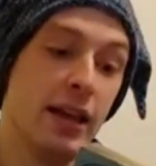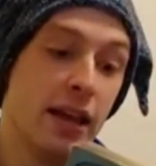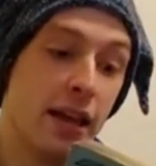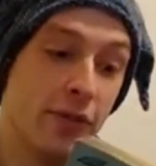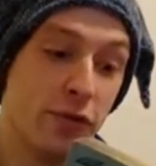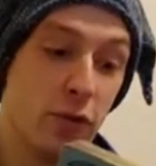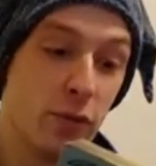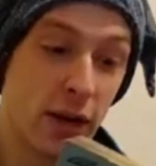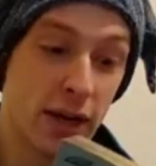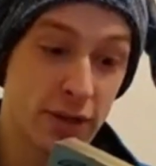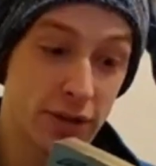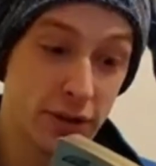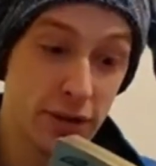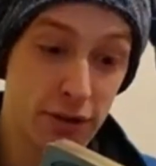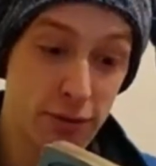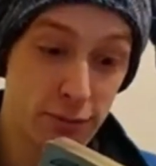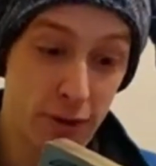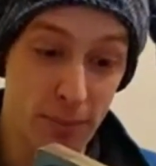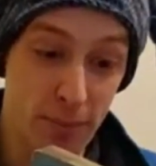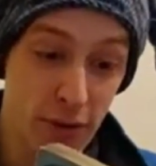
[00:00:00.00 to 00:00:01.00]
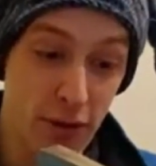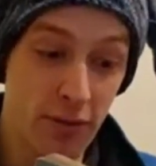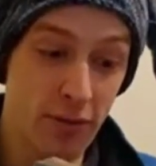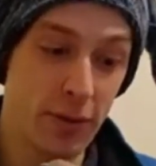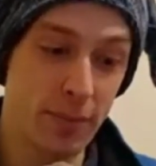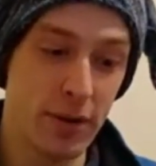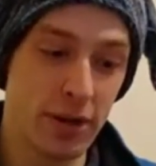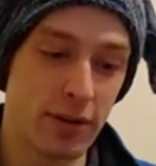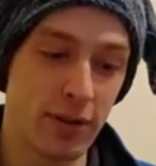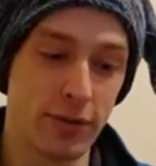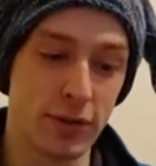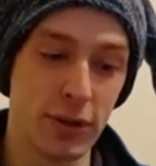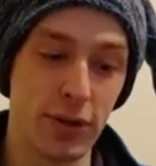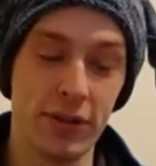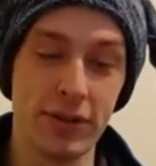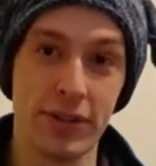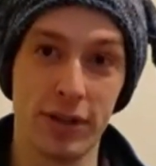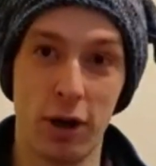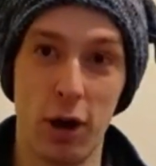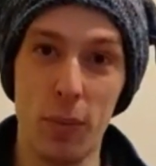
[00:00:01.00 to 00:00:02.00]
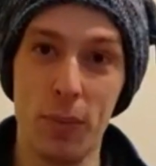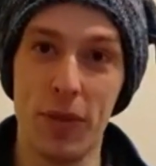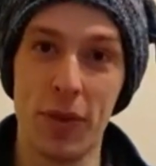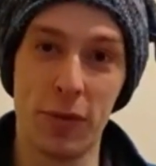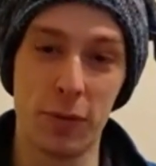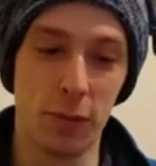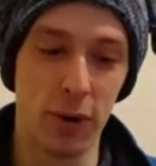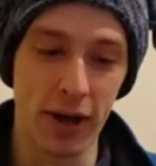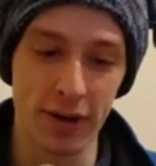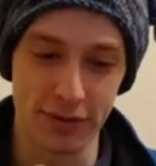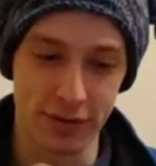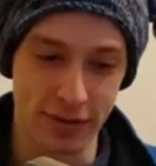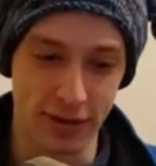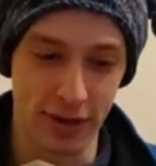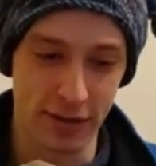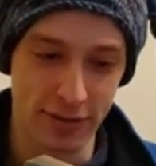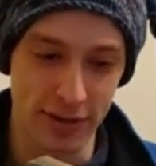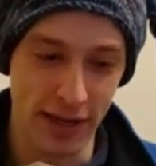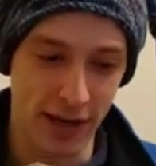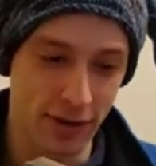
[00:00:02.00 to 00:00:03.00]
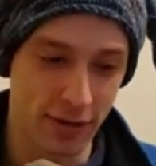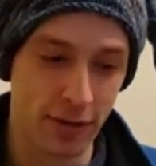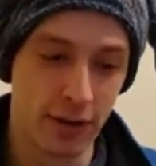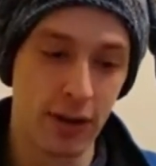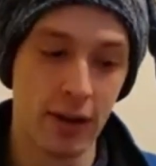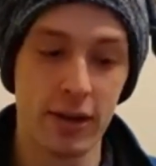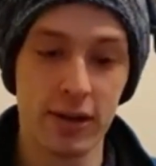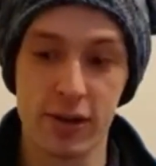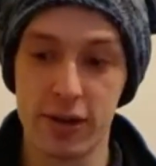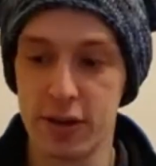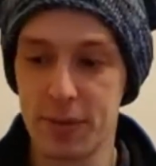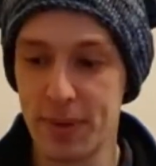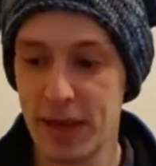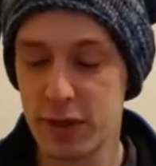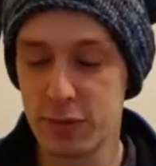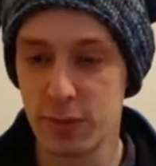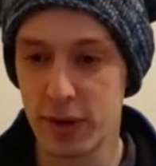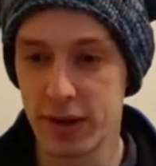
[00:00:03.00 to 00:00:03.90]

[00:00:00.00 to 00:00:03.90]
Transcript: If you want to remove the Mirror of Souls and hope that the waters go down, turn to page